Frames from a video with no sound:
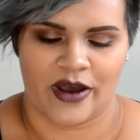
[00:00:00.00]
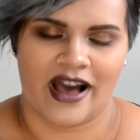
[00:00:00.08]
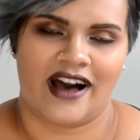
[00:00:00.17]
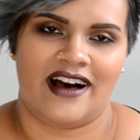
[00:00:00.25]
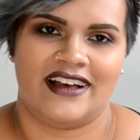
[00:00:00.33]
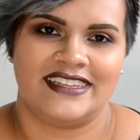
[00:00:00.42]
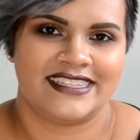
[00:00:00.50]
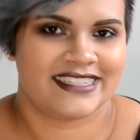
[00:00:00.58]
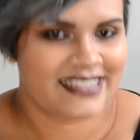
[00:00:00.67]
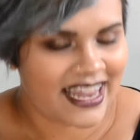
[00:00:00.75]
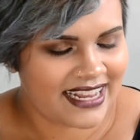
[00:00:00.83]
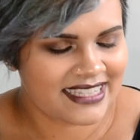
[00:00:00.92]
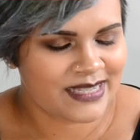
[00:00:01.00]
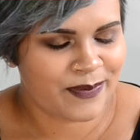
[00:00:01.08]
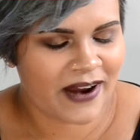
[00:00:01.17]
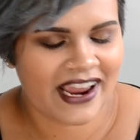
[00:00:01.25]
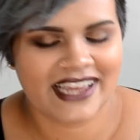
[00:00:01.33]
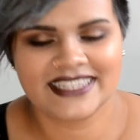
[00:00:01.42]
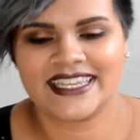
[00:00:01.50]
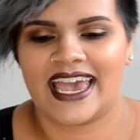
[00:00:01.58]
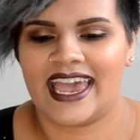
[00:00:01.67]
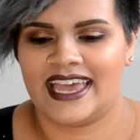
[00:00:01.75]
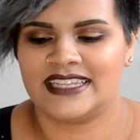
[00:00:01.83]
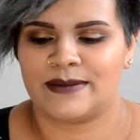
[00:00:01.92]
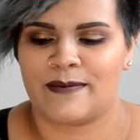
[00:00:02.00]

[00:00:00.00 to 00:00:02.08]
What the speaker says: are setting sprays, and